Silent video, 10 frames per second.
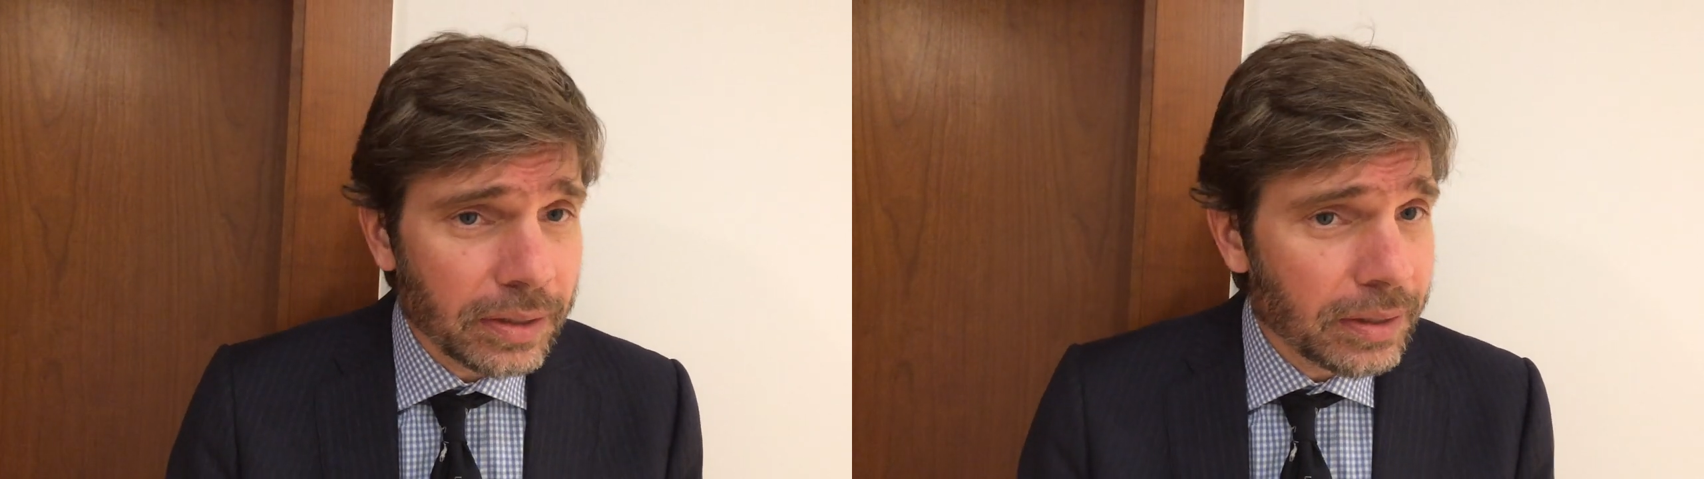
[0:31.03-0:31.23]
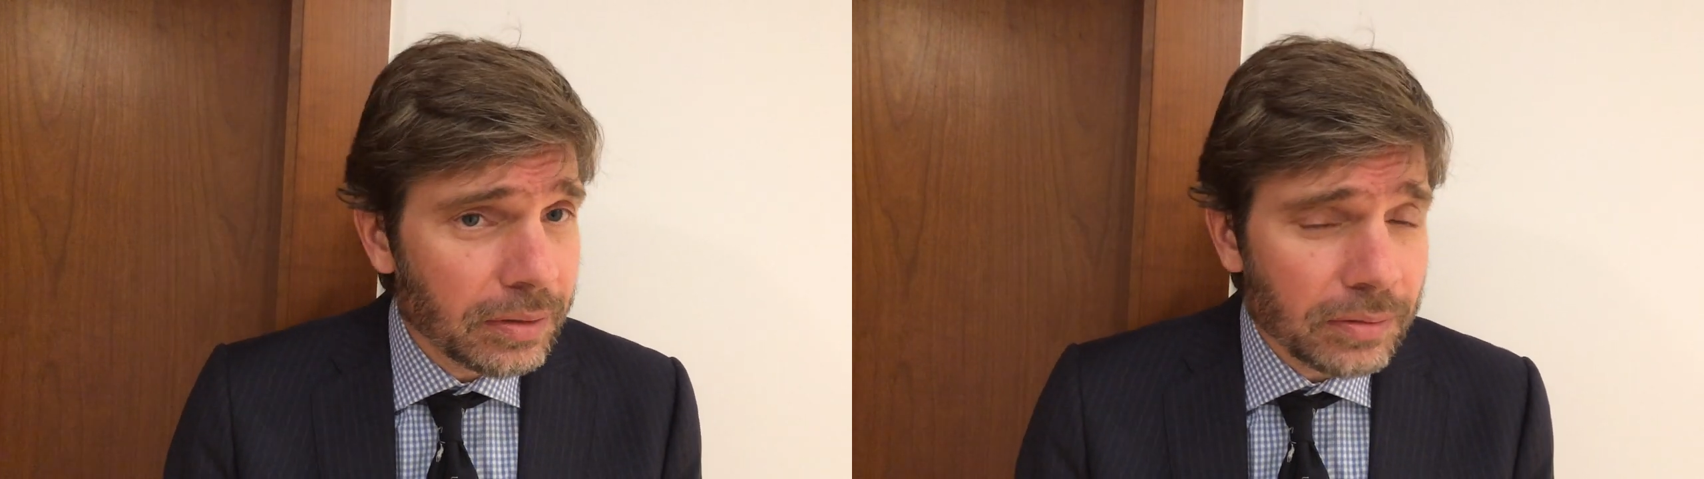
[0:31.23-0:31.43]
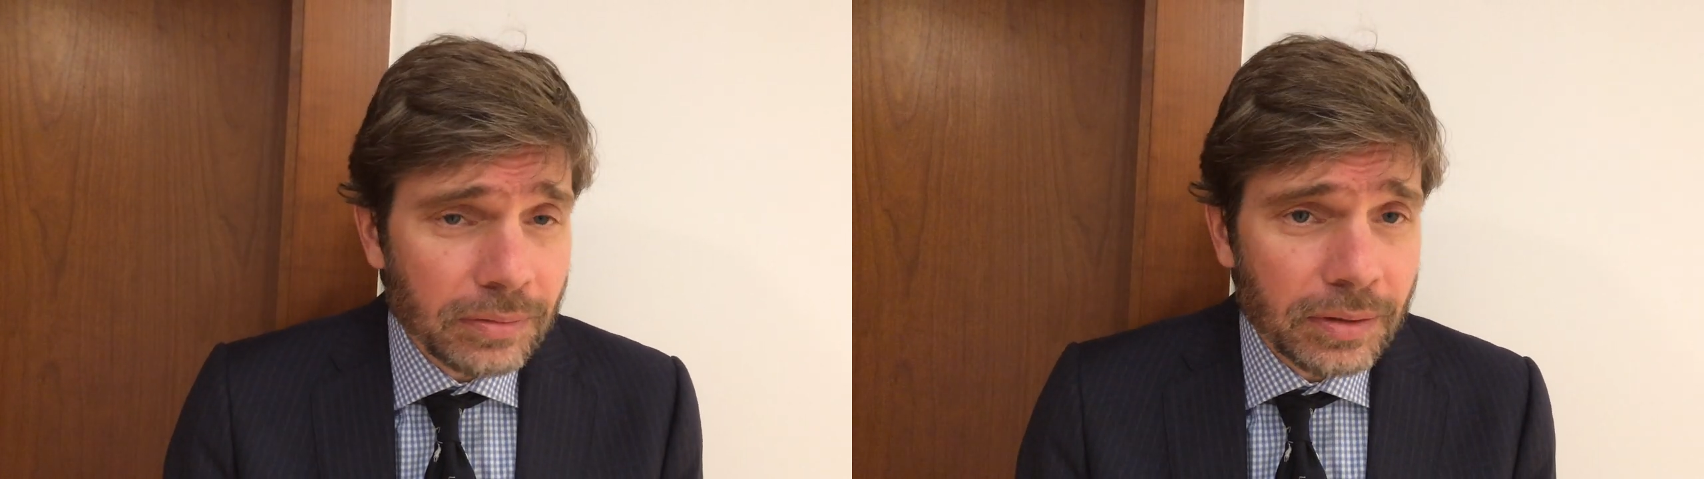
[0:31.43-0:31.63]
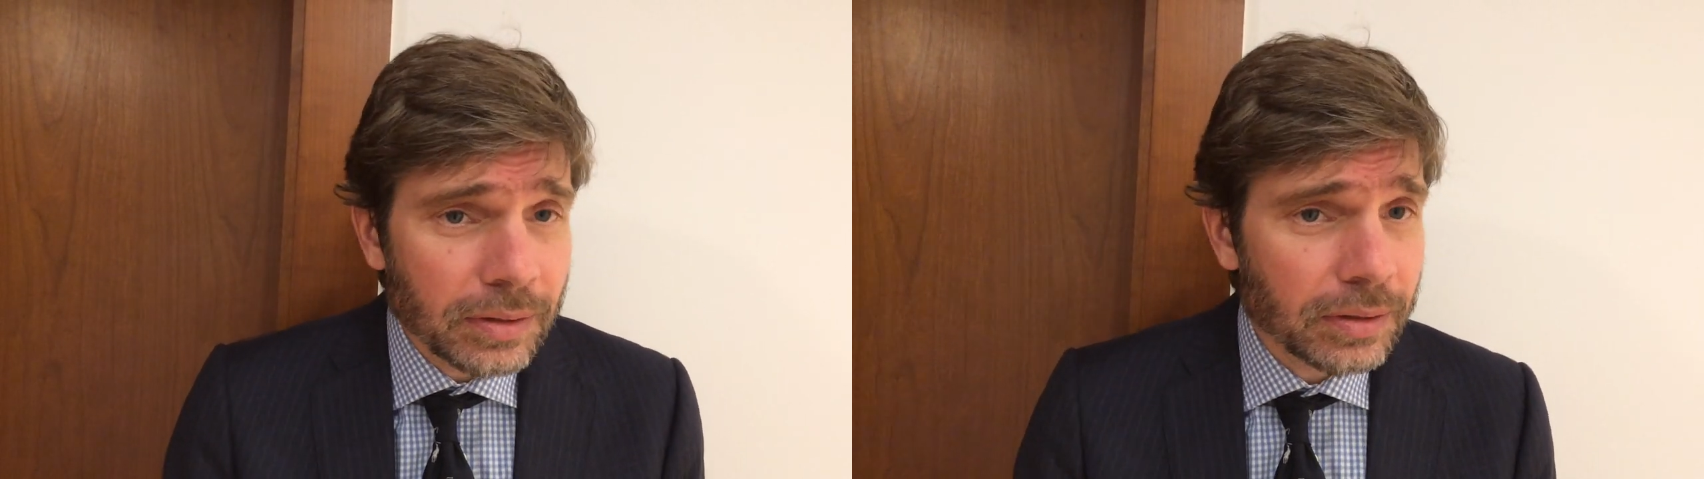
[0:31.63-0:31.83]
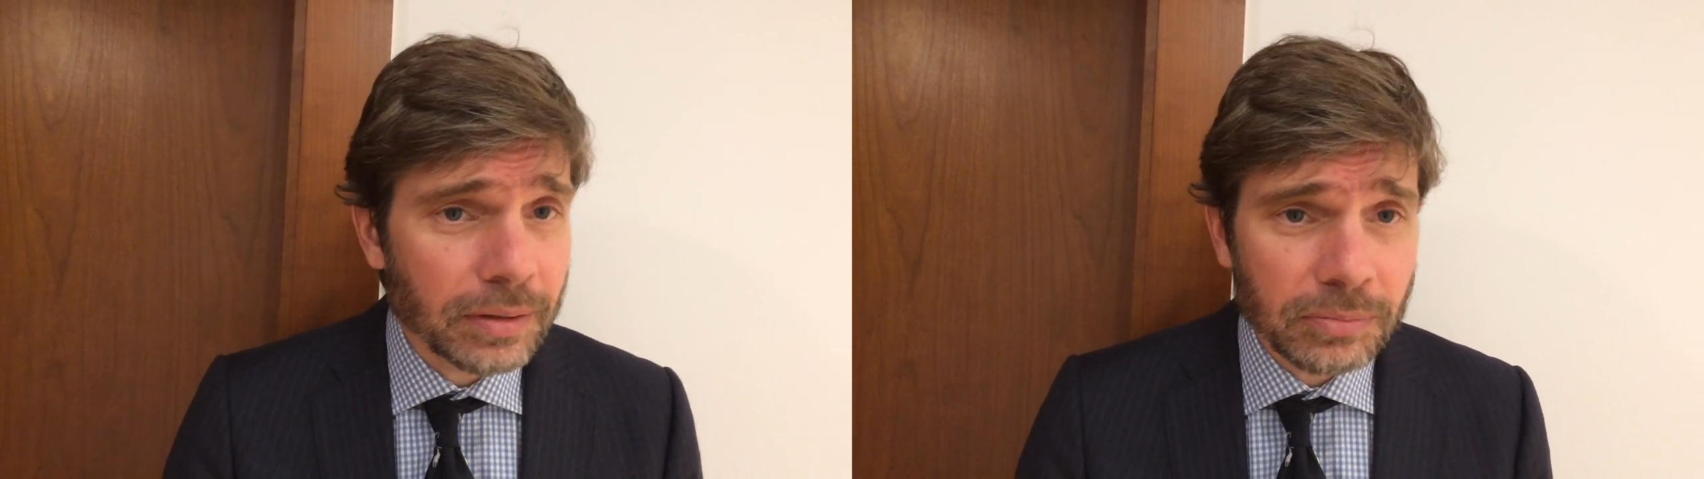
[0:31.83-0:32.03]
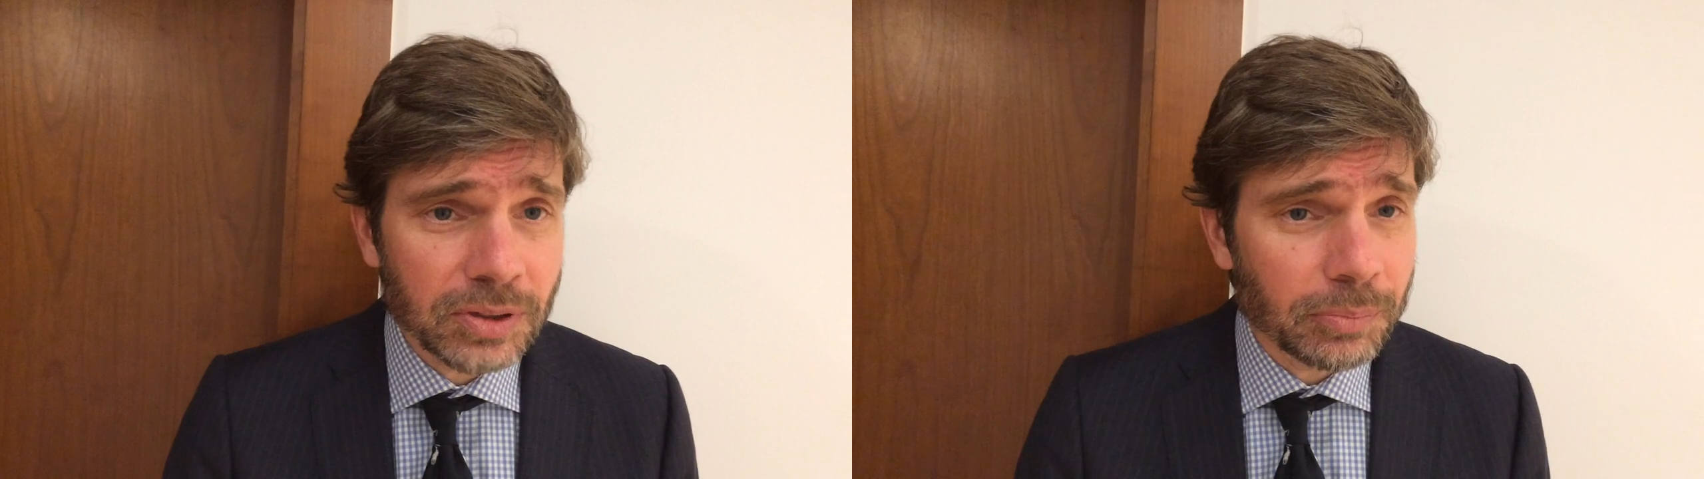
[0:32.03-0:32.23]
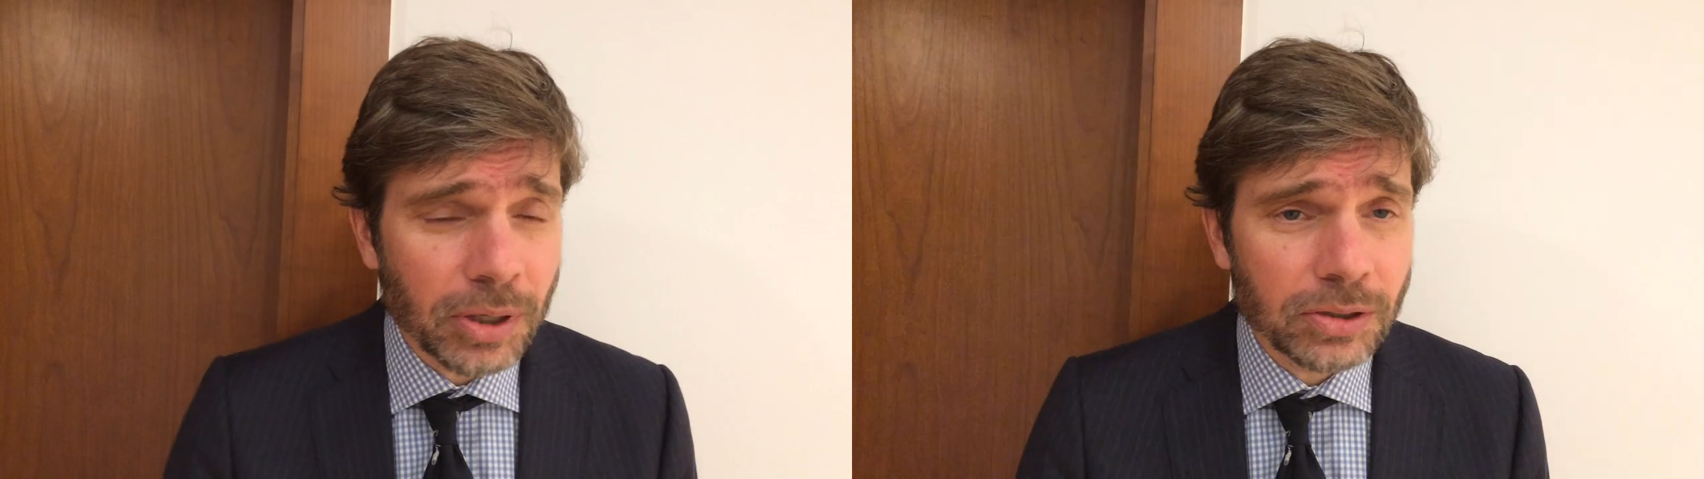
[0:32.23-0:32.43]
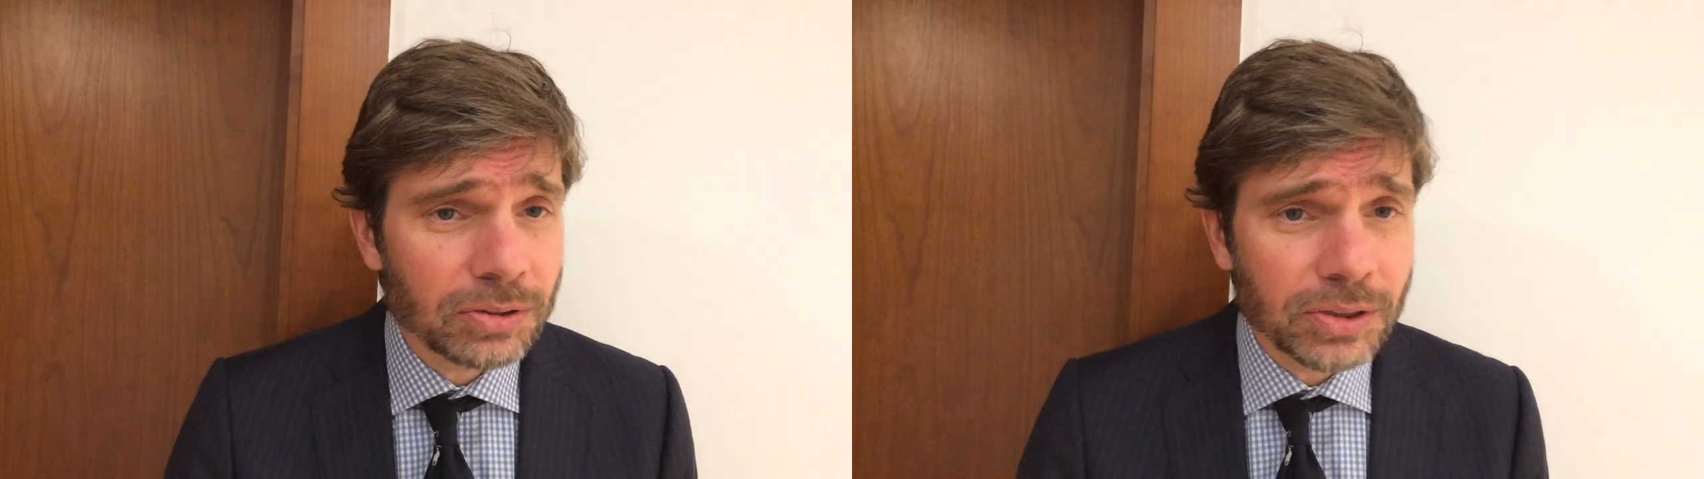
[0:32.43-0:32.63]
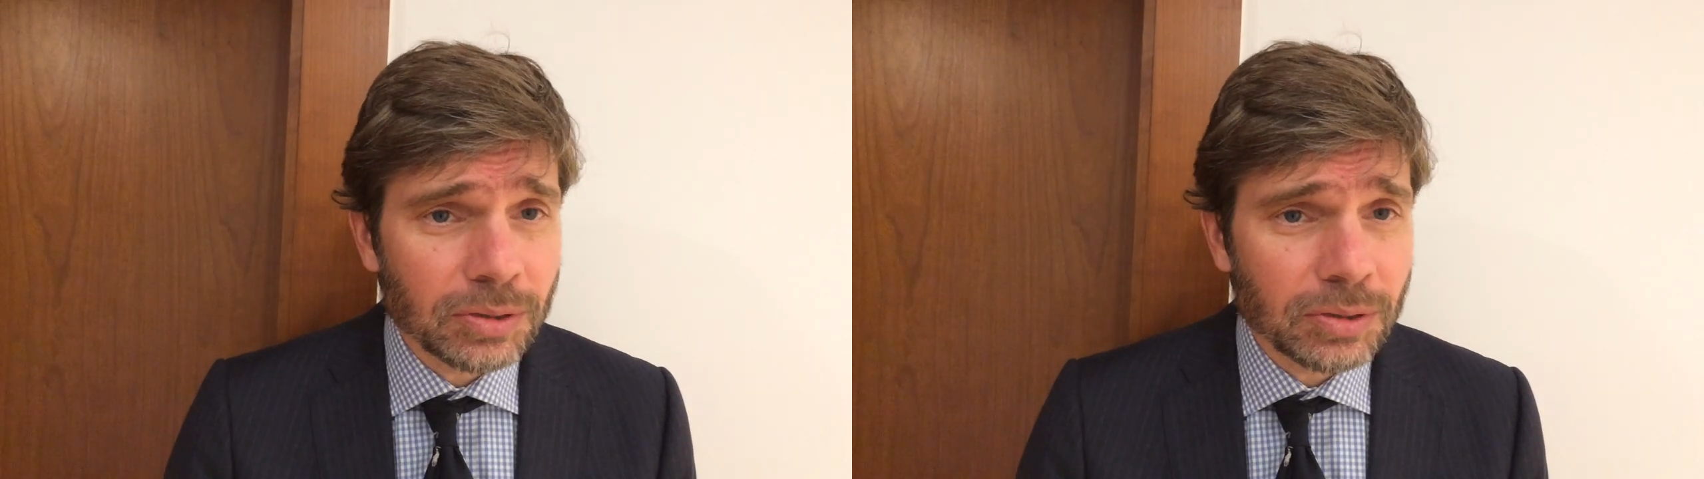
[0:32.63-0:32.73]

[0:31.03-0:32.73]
In some countries,